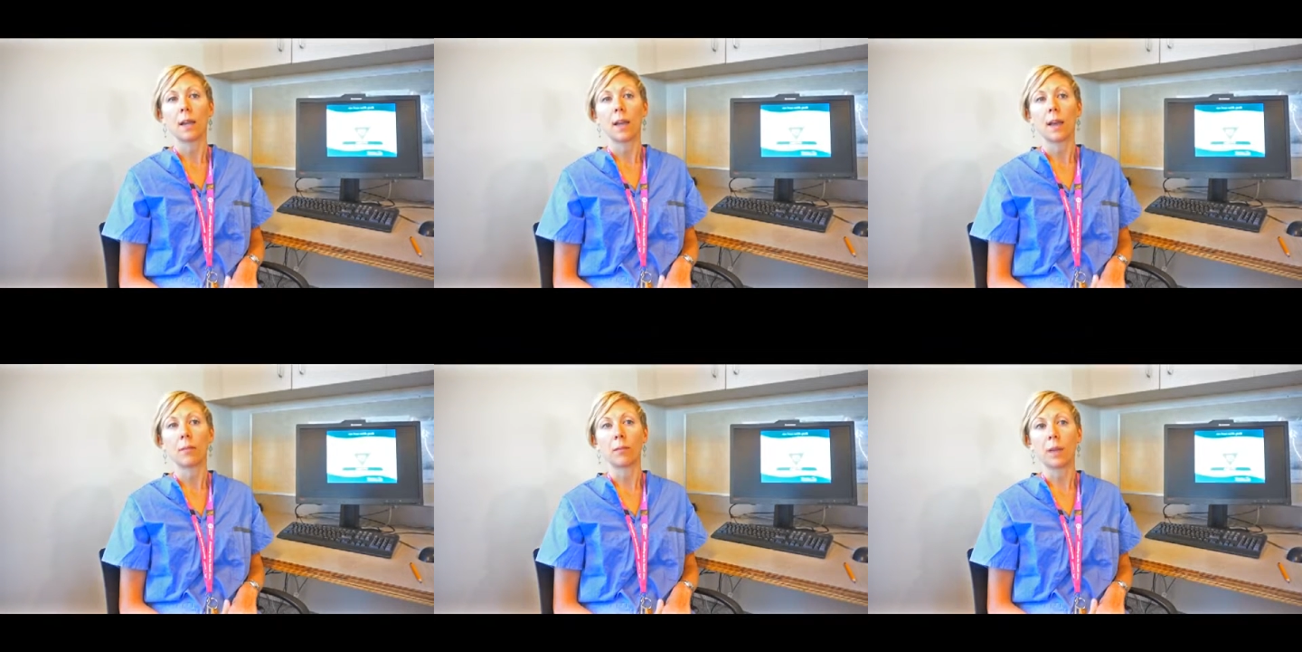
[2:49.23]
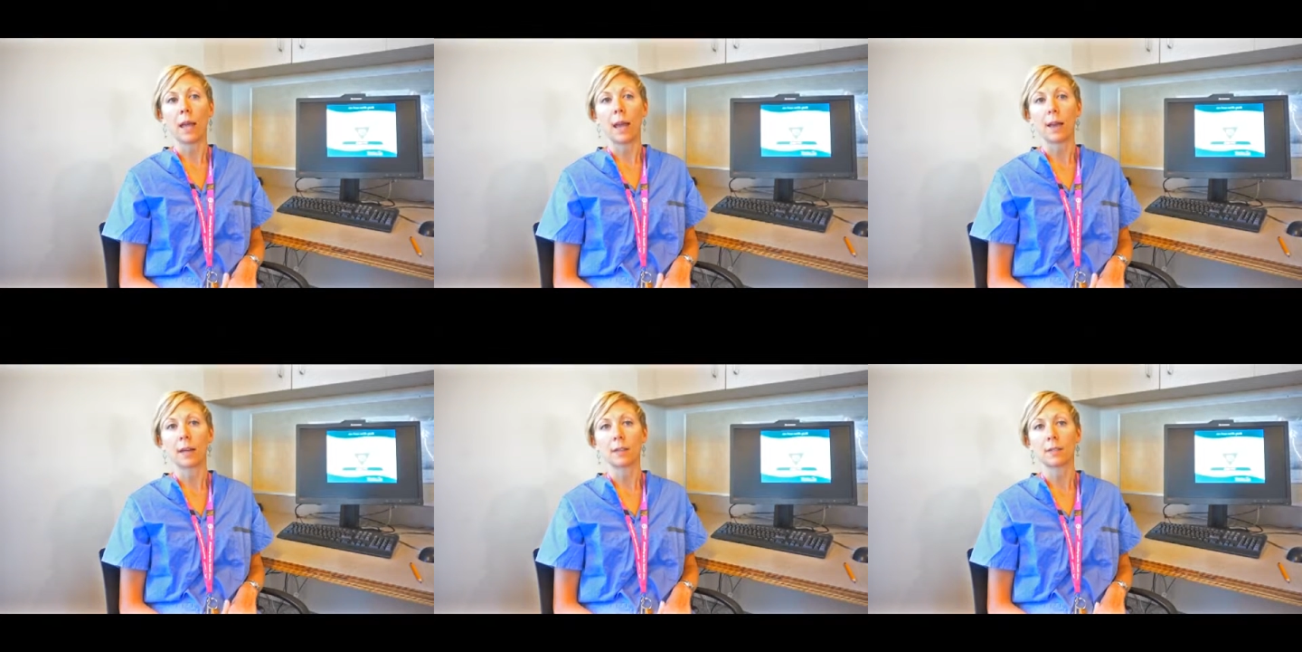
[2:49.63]
and
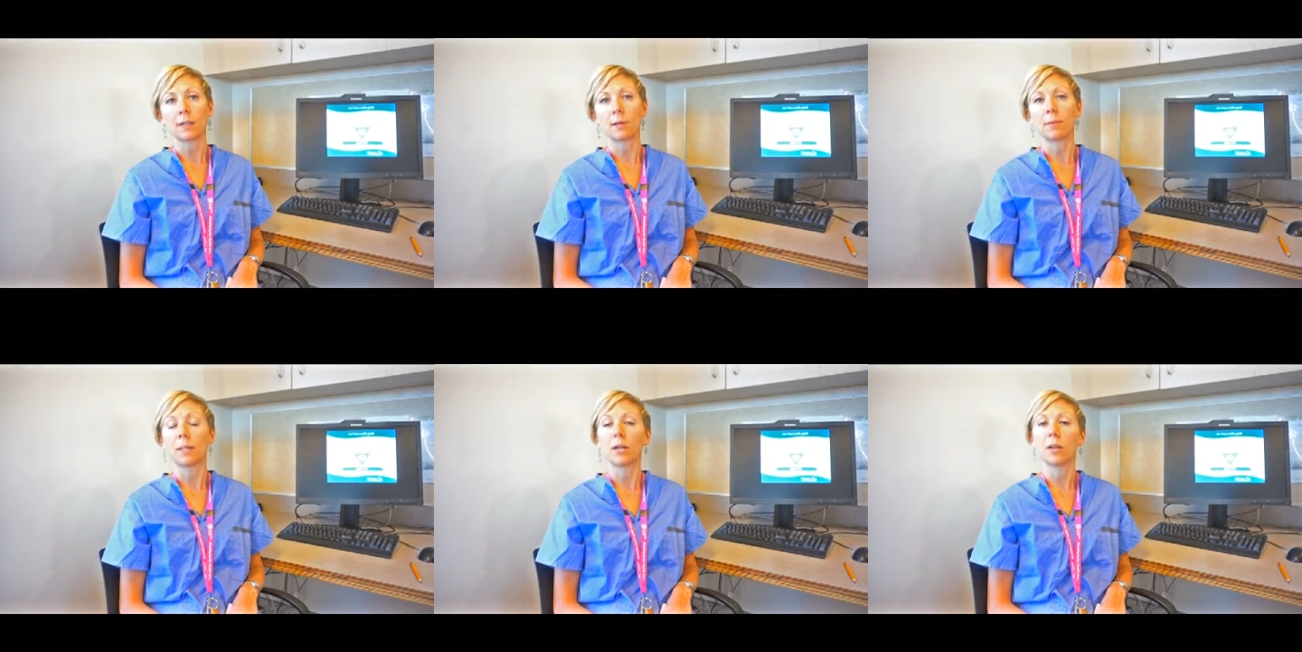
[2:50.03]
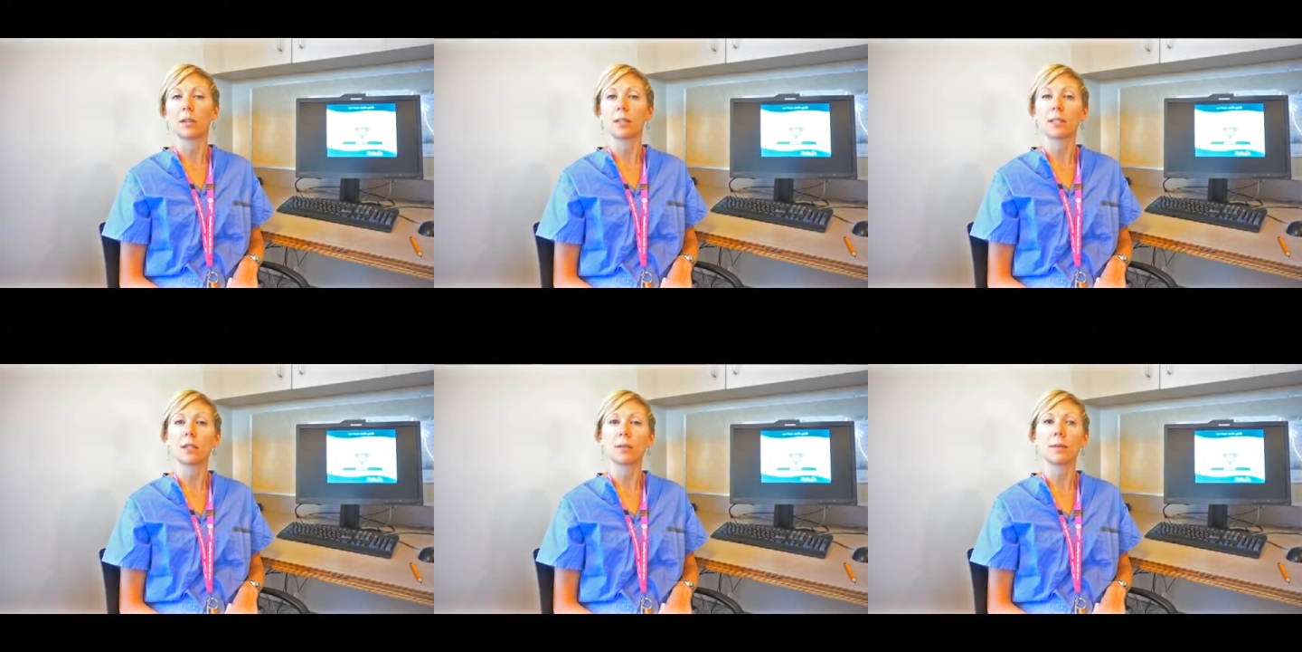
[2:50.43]
relaxed, but you'll
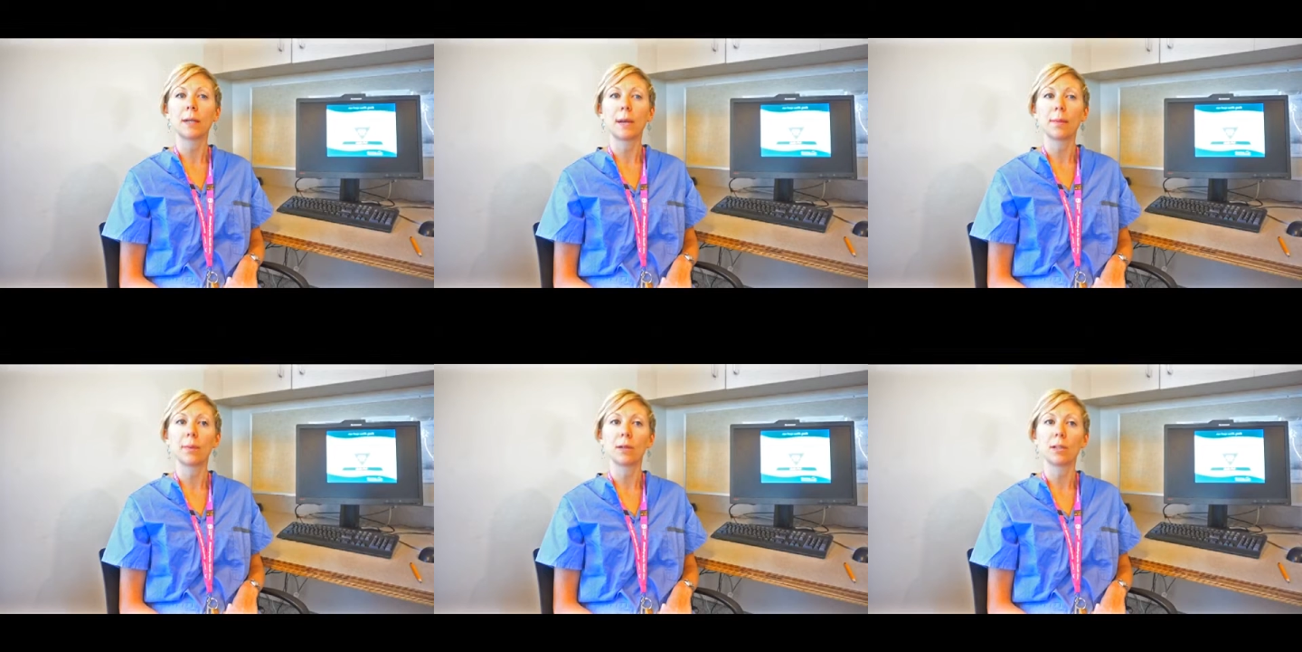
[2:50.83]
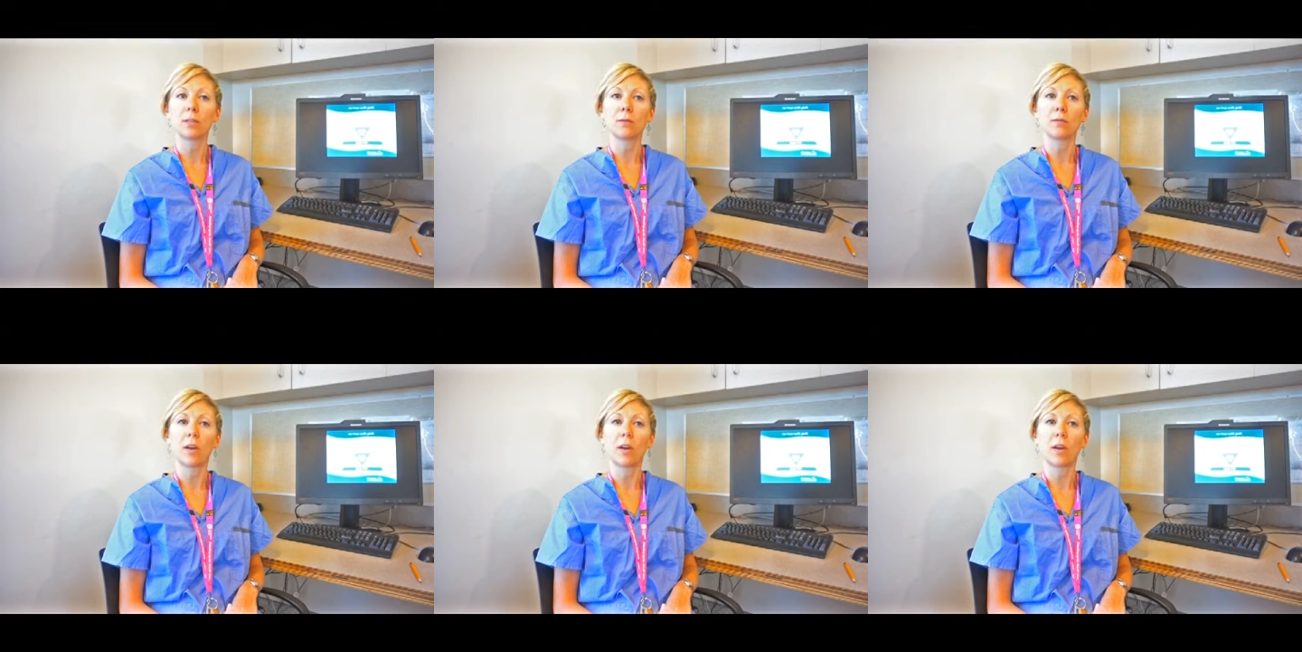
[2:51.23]
still be able to